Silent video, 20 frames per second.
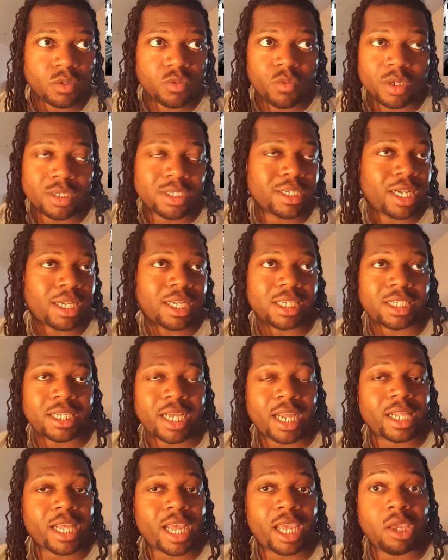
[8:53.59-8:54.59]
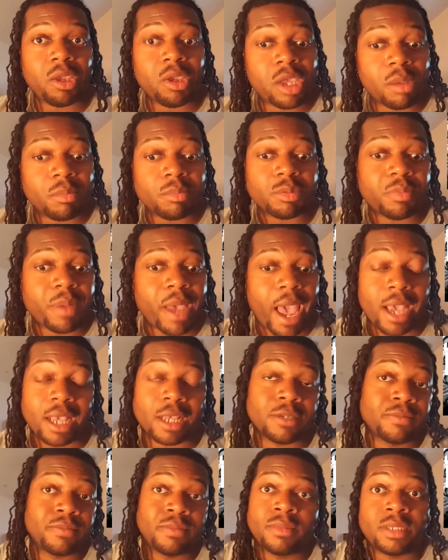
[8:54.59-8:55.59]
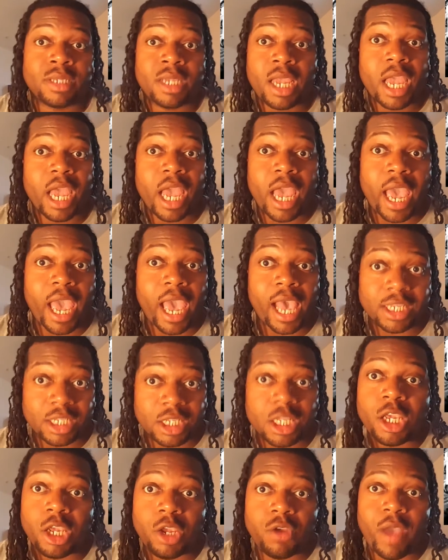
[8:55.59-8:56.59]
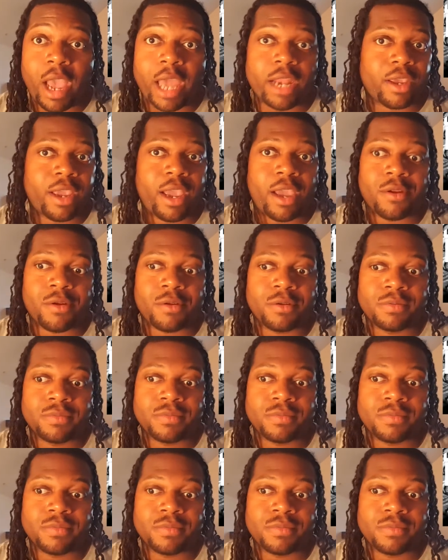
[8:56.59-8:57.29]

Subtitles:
what's not to say that he comes back as the Eradicator?